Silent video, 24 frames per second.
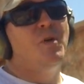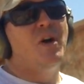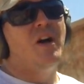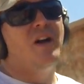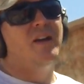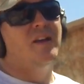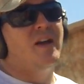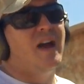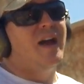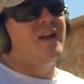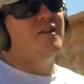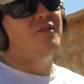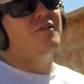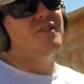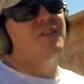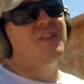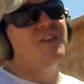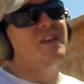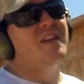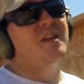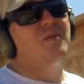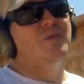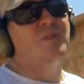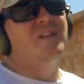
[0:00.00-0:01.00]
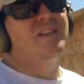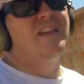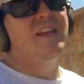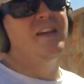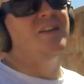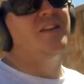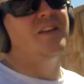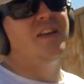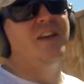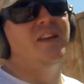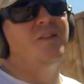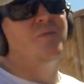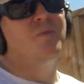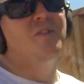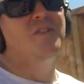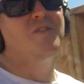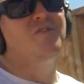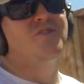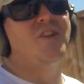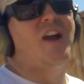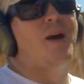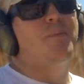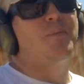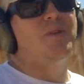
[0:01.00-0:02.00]
But I don't think it would kill you. It
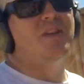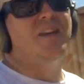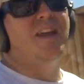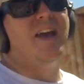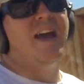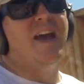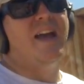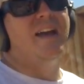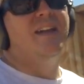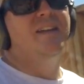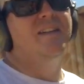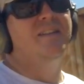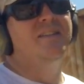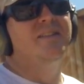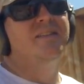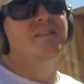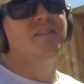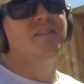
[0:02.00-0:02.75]
wouldn't drop you dead.